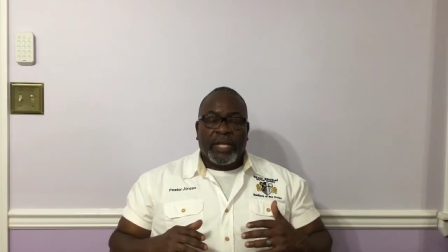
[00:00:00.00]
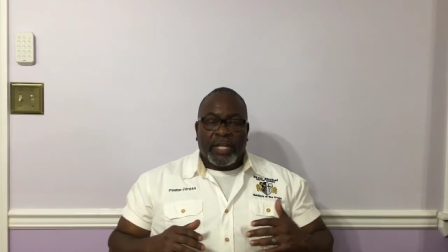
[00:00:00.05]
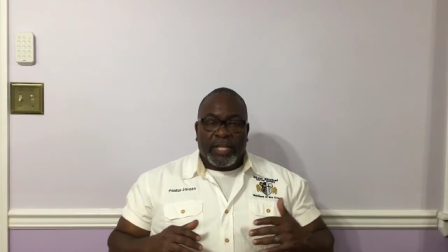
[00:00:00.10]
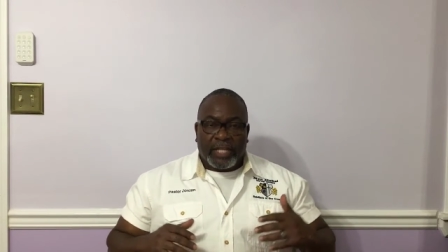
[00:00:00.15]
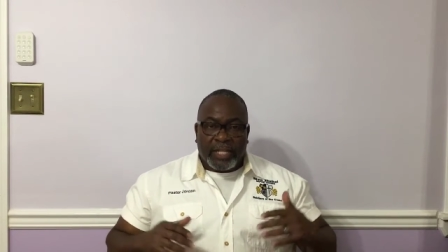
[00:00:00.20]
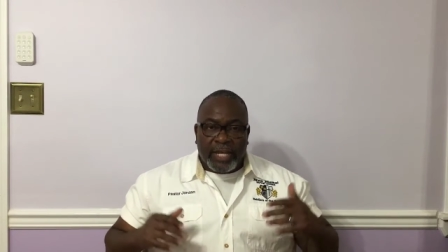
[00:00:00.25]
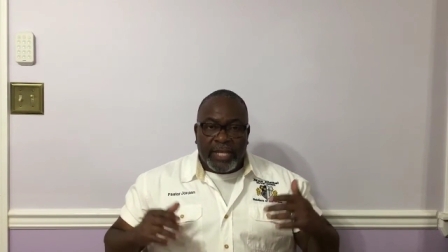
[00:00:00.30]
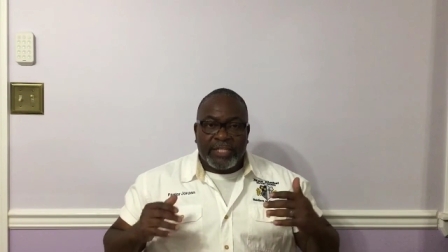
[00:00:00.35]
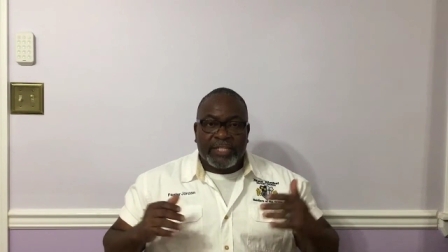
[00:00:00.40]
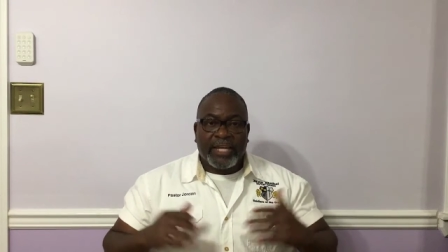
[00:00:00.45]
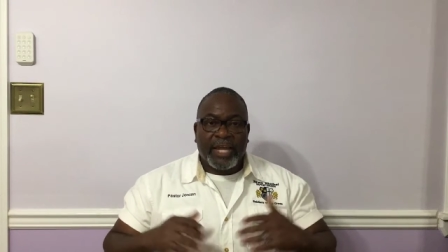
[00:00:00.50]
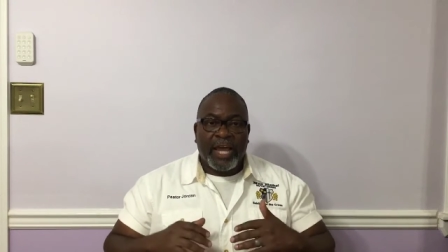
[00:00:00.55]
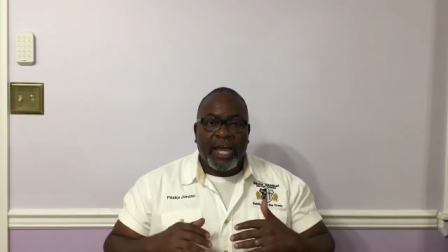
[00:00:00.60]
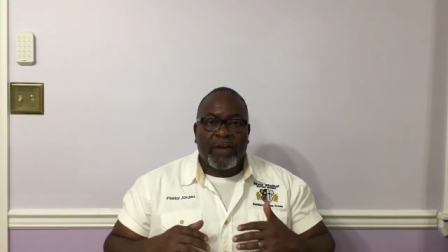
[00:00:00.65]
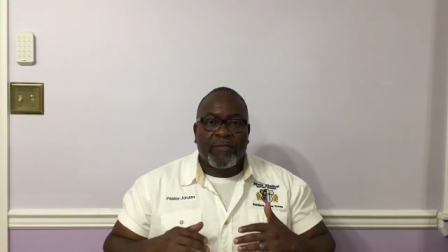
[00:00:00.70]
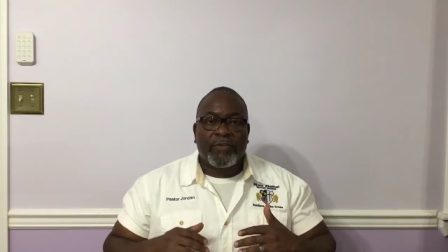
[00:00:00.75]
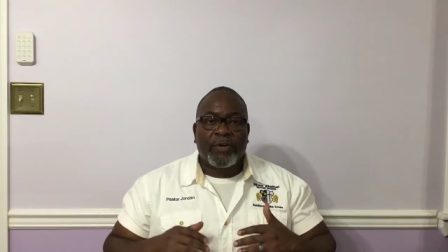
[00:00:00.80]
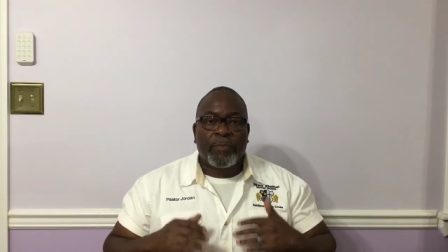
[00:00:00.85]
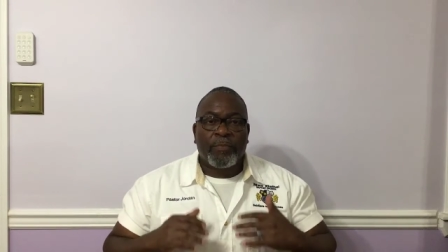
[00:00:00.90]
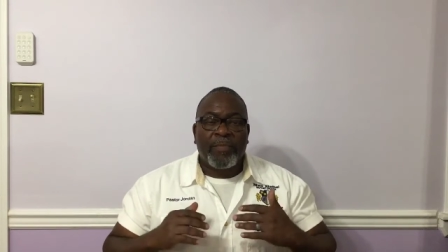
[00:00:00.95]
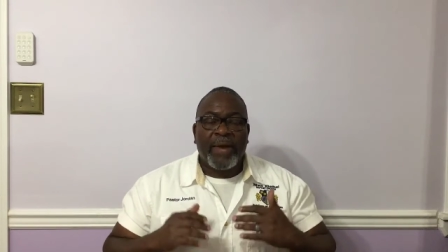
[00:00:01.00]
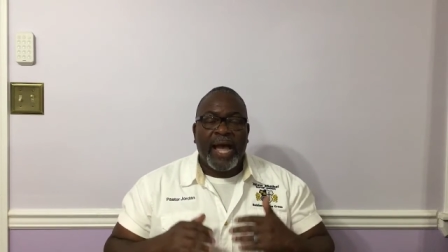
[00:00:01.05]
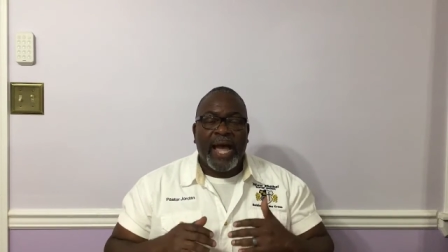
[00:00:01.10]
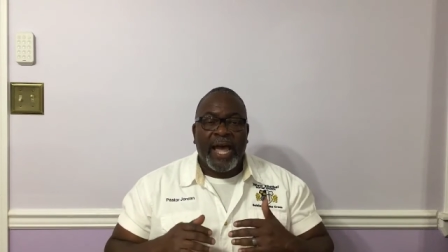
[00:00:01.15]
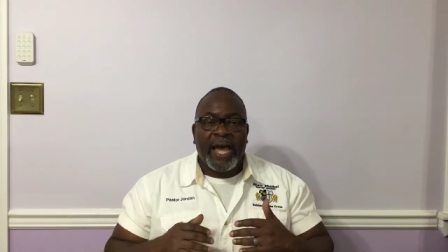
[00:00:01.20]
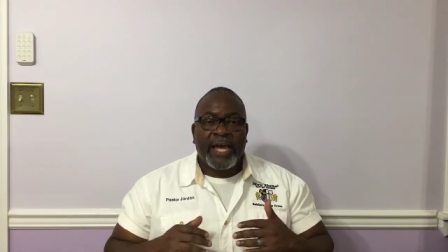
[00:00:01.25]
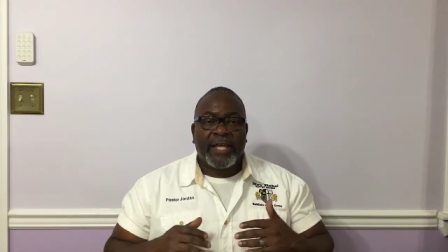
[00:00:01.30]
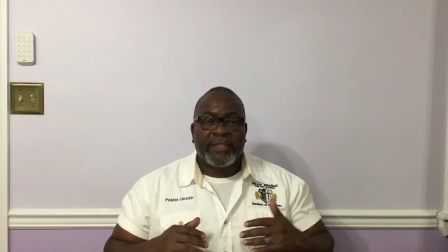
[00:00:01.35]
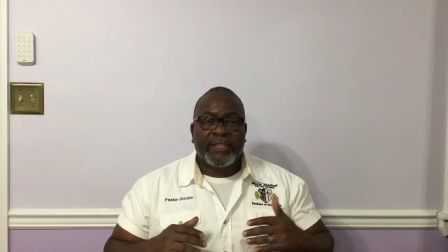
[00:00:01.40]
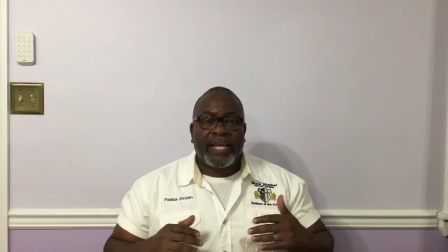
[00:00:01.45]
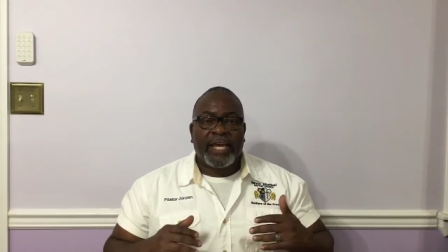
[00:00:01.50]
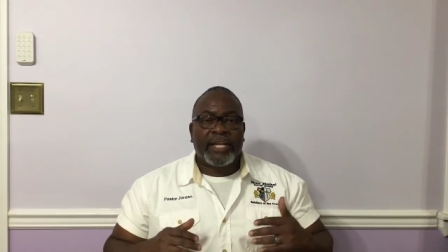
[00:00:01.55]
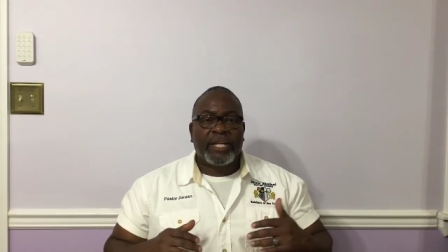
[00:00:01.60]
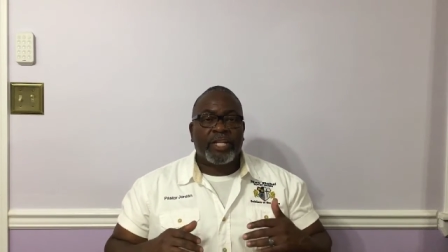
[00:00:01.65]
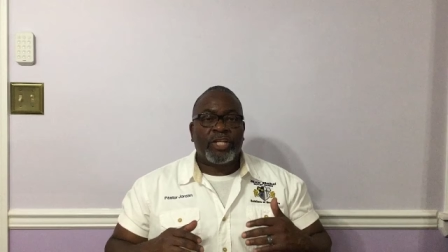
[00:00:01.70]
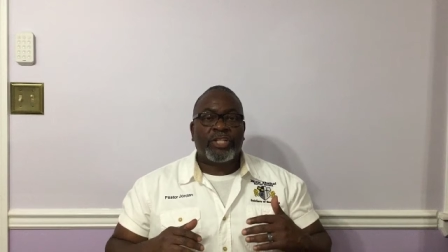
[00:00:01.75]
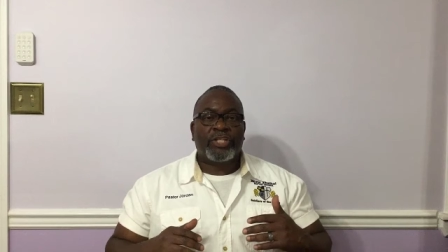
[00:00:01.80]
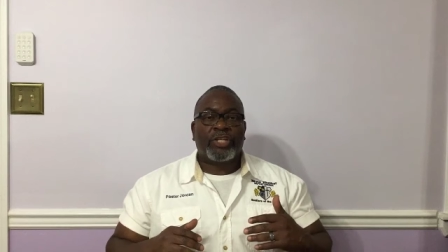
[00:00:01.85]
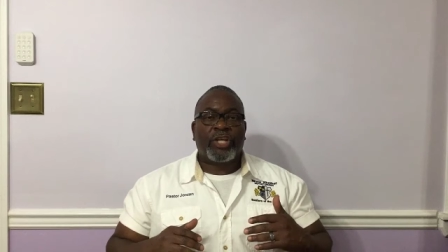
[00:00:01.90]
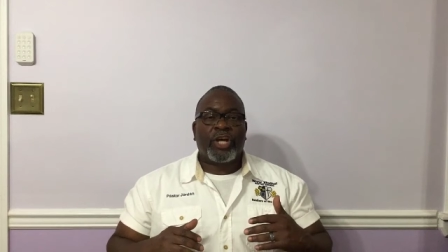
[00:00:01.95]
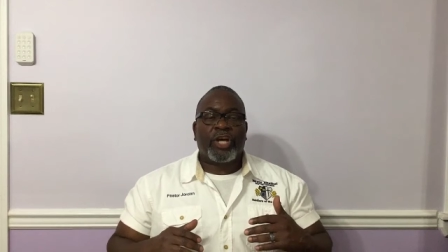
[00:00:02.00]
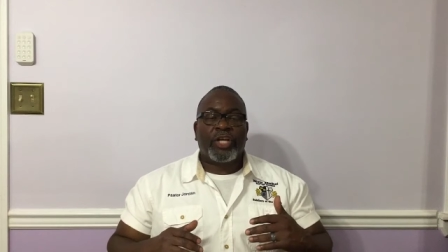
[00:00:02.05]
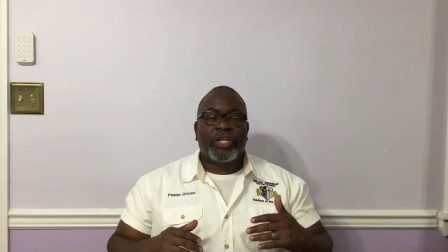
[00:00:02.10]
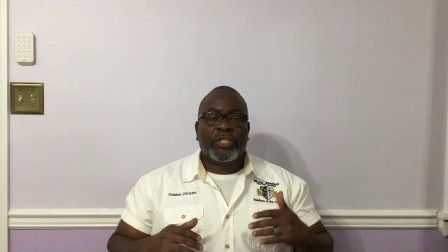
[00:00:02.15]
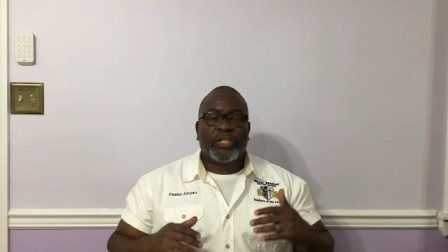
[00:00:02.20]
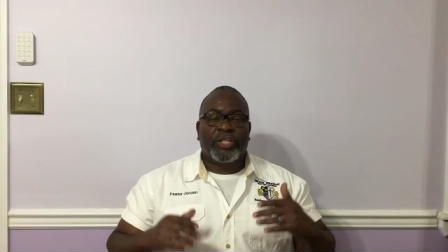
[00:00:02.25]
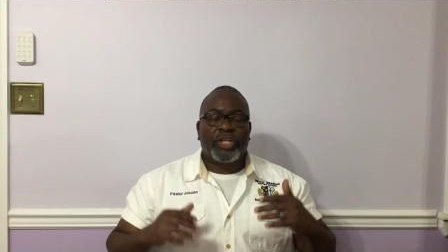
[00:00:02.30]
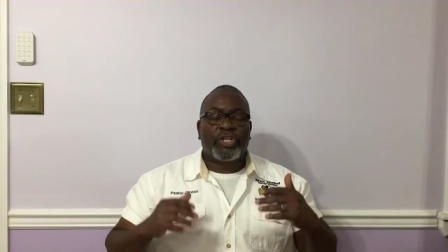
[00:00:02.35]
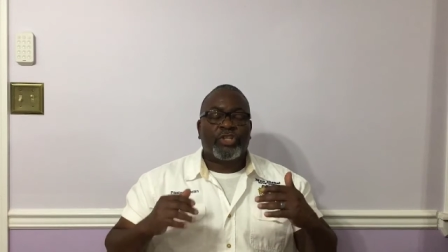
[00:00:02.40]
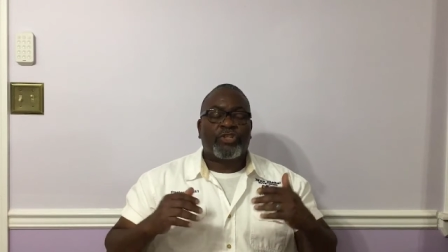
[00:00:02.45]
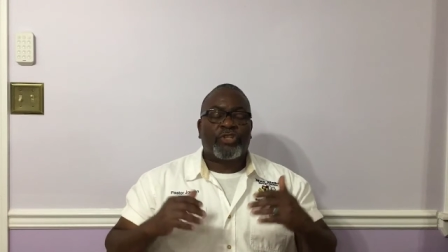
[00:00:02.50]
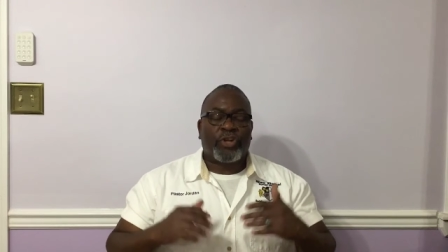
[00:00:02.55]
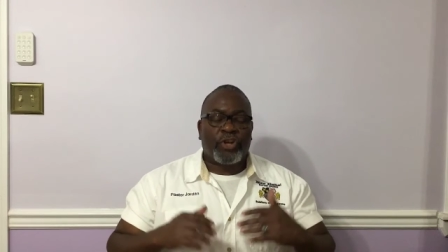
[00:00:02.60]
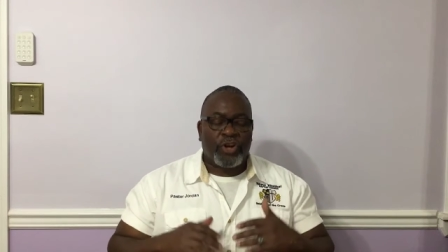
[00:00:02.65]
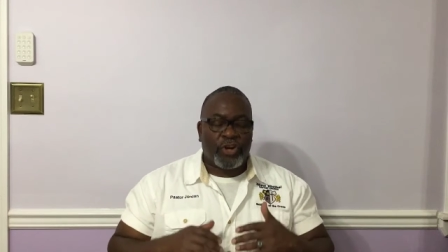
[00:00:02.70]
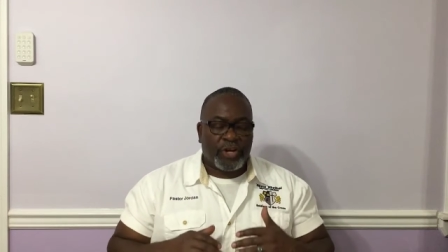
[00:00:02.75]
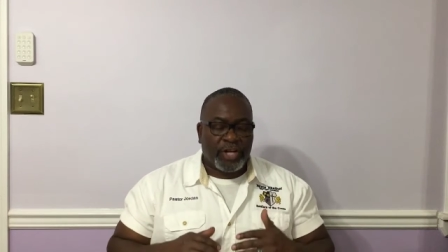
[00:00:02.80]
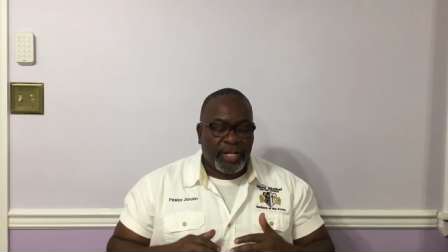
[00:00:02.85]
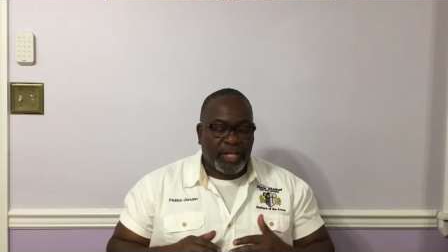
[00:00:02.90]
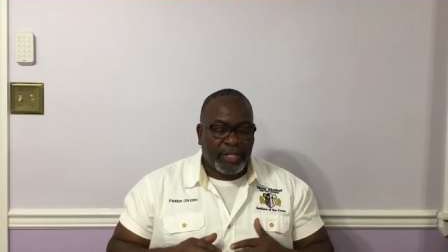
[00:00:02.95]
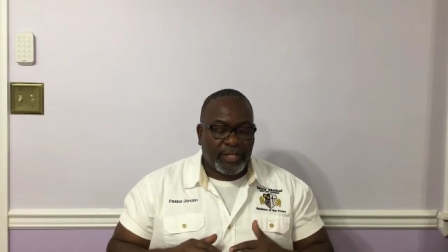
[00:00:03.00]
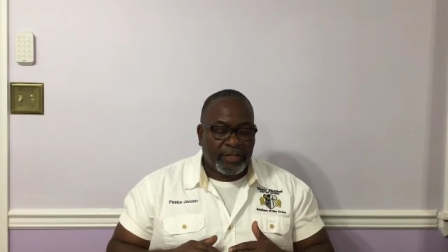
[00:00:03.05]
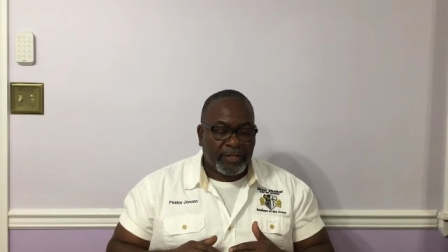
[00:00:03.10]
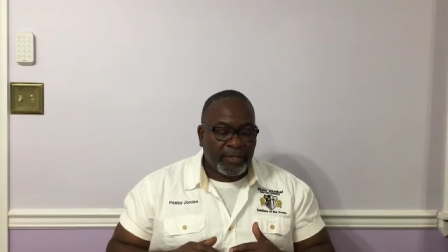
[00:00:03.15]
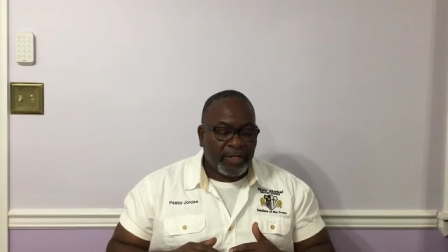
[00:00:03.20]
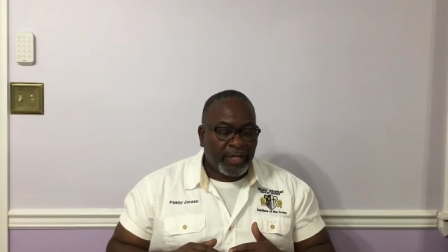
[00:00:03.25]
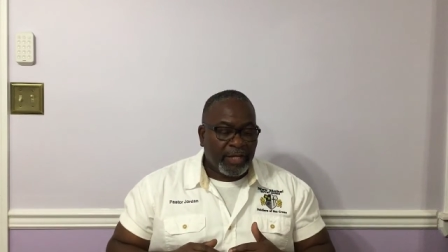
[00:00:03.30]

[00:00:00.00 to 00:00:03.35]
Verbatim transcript: let's have a mind that is discerning.